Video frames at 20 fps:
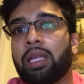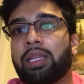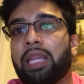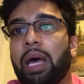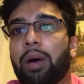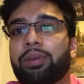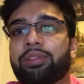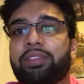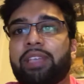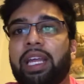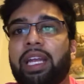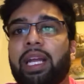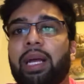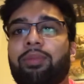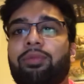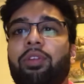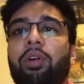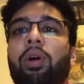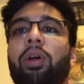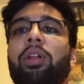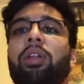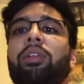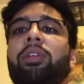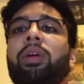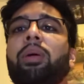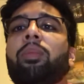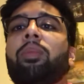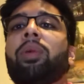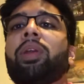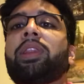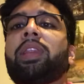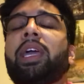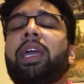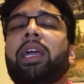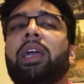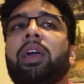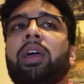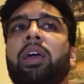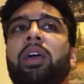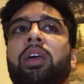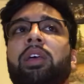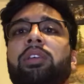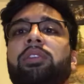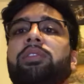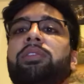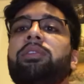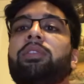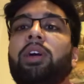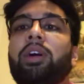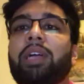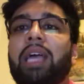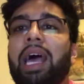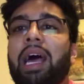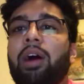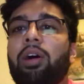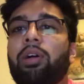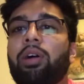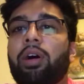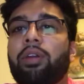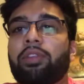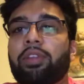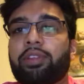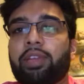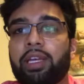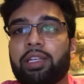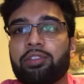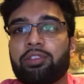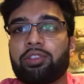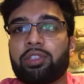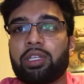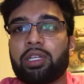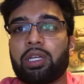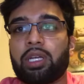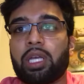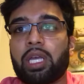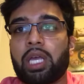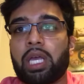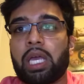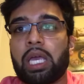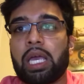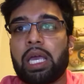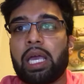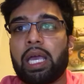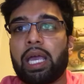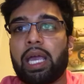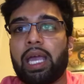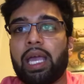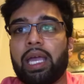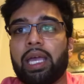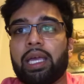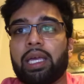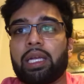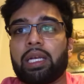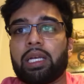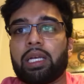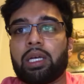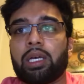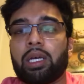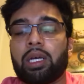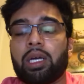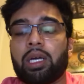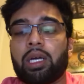that was standing up for all of them when they snuck out of detention, and